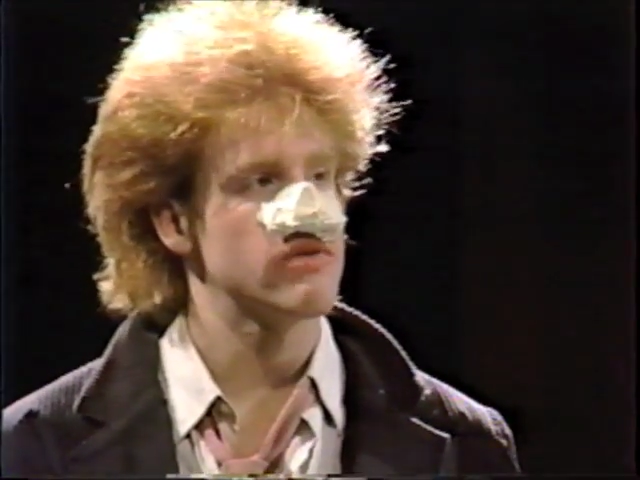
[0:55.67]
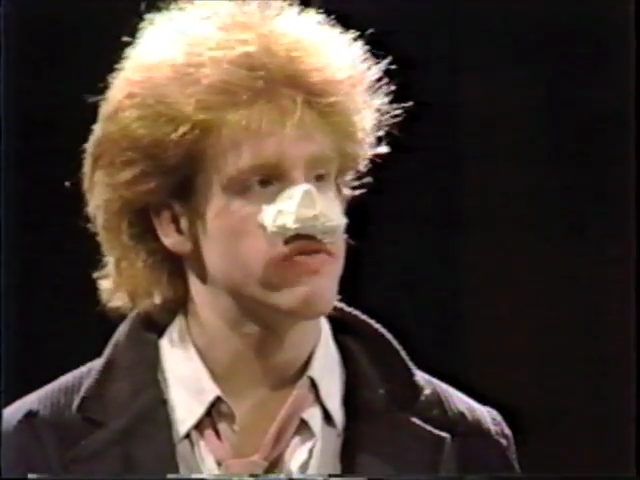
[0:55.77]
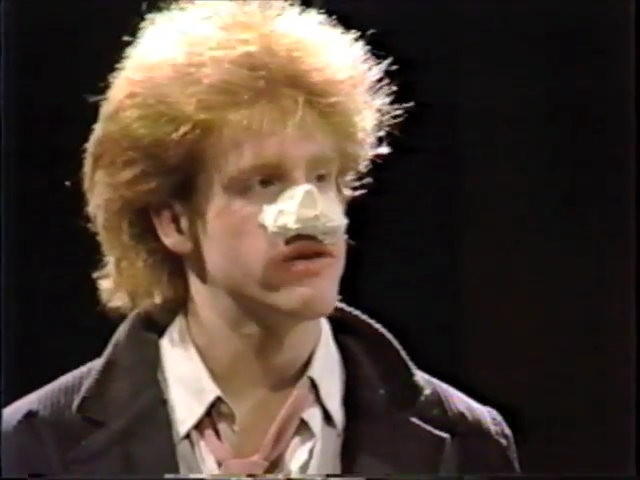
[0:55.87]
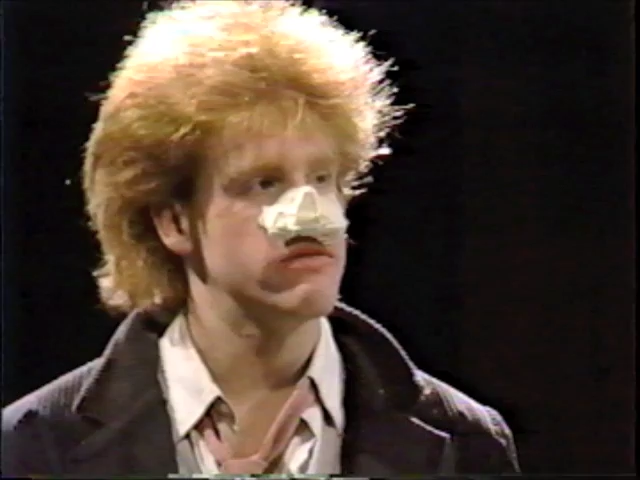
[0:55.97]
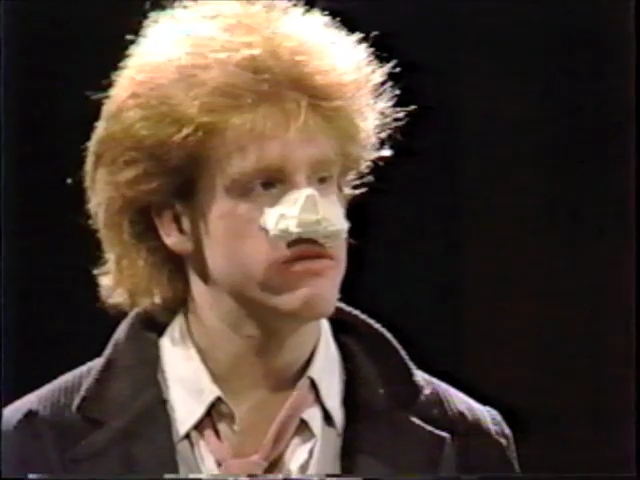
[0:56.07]
what
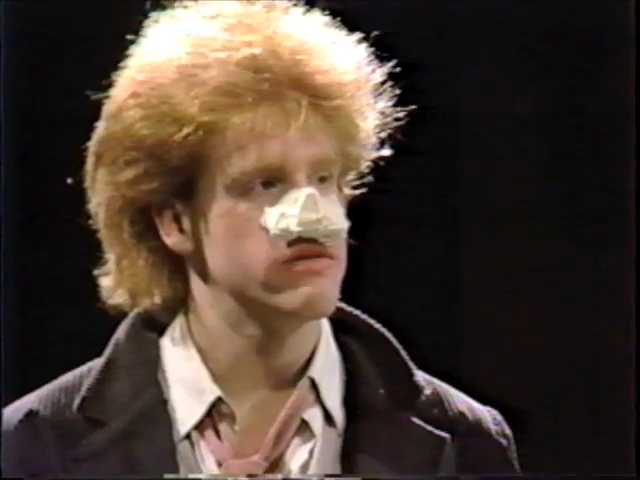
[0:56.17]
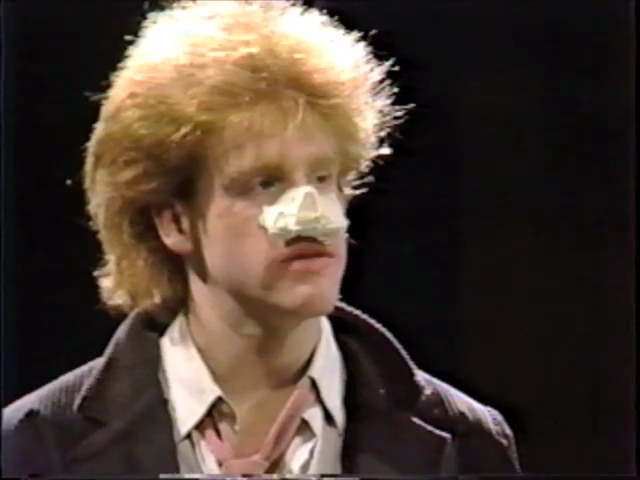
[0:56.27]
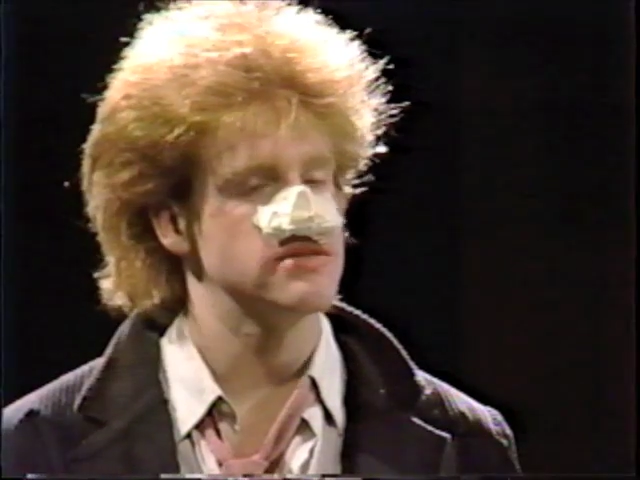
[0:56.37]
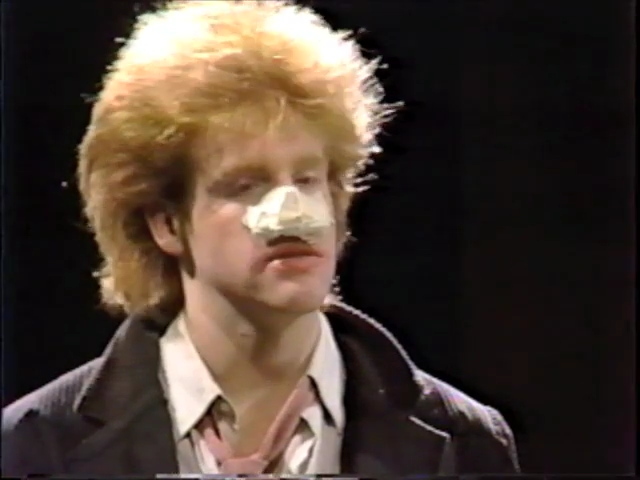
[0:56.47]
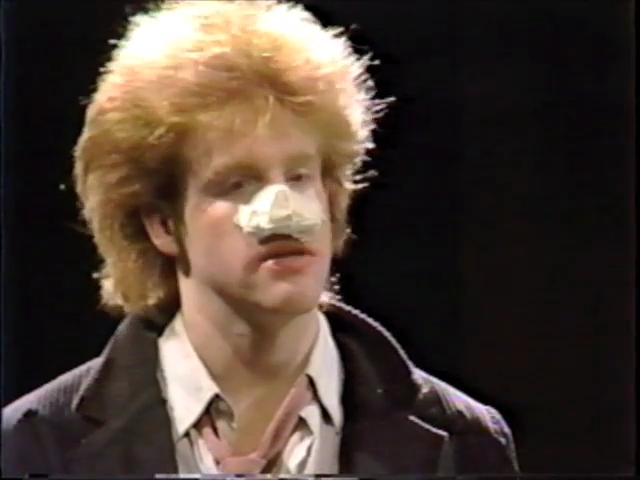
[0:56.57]
they do
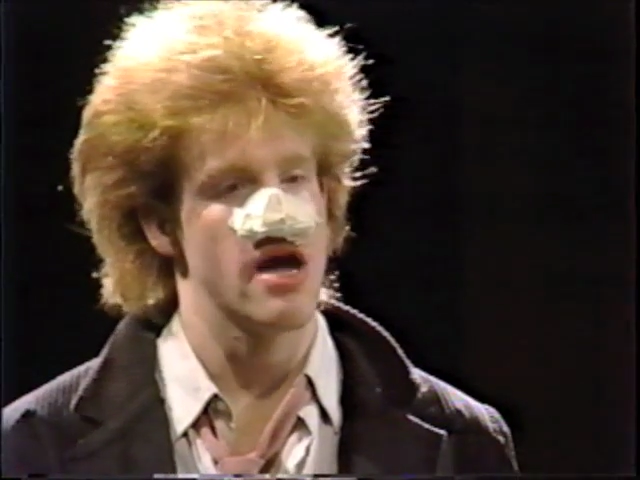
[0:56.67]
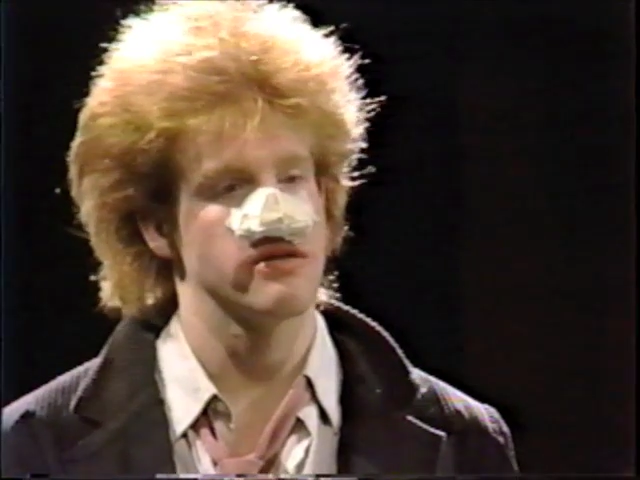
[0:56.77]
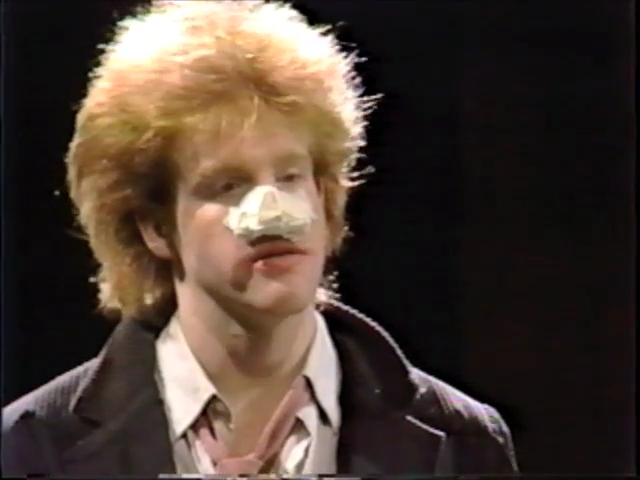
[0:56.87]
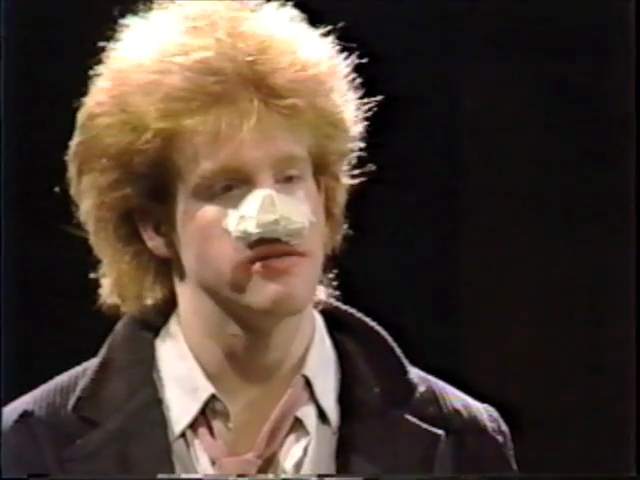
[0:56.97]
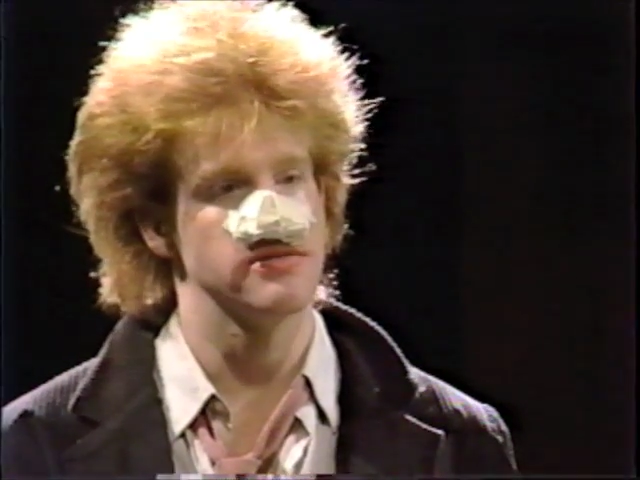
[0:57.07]
is the
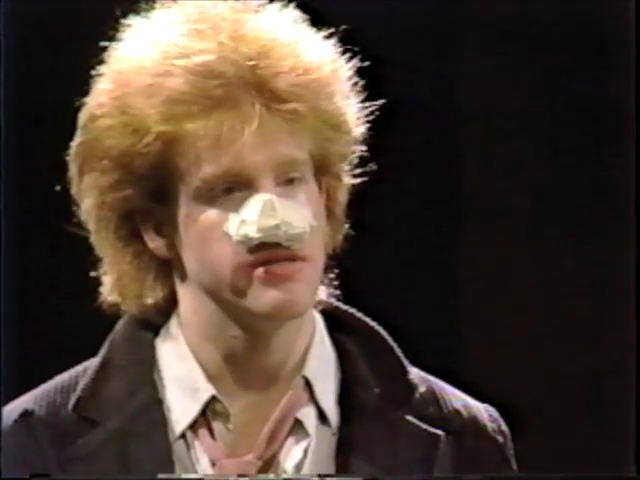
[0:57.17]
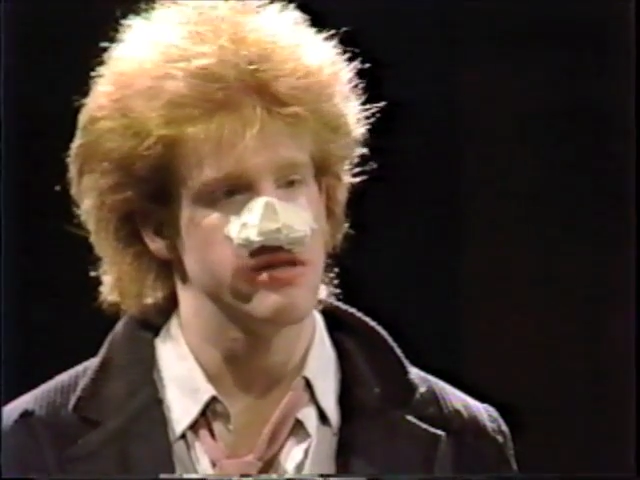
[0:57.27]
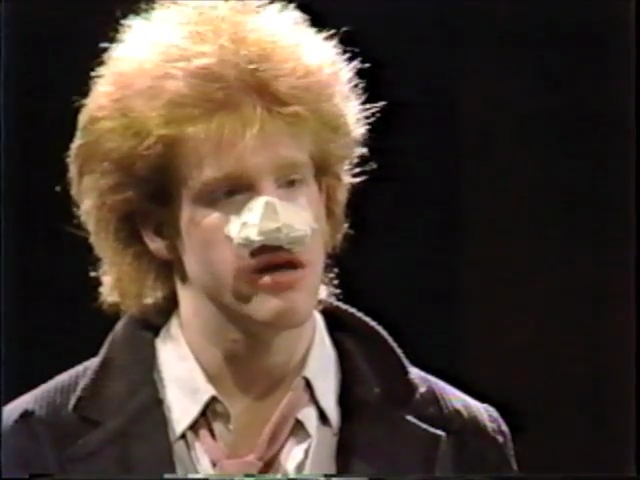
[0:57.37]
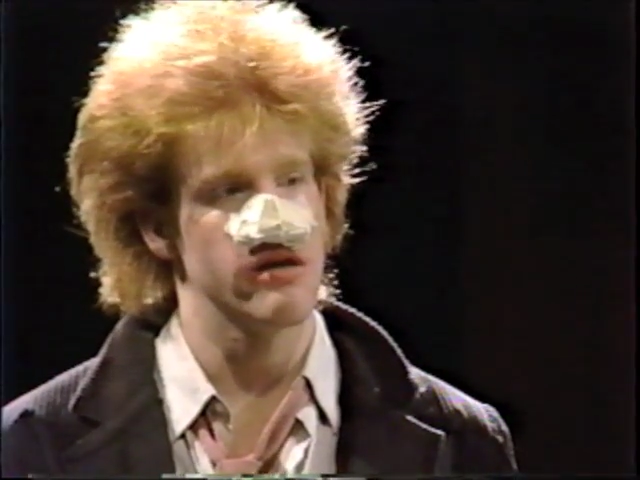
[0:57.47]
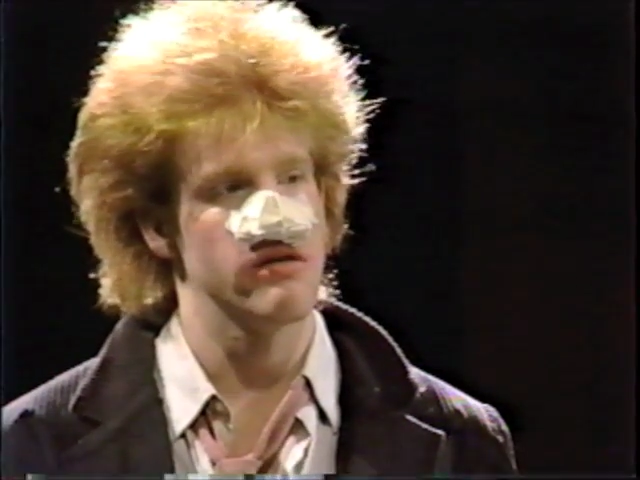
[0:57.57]
doctor goes in
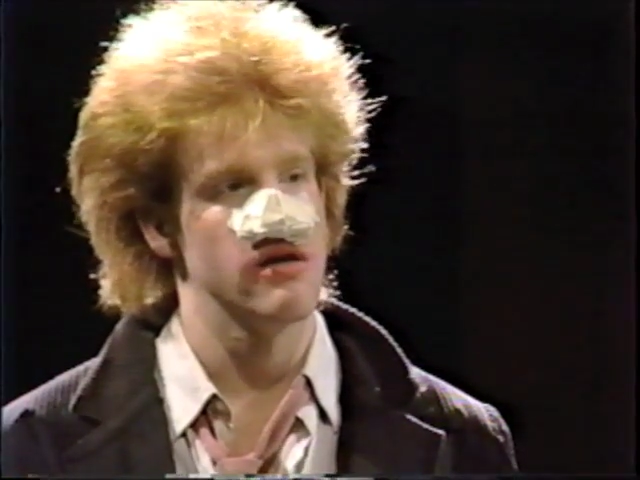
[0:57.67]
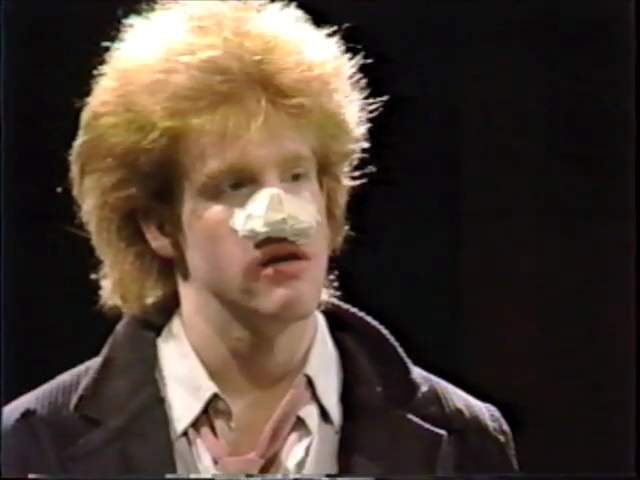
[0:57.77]
there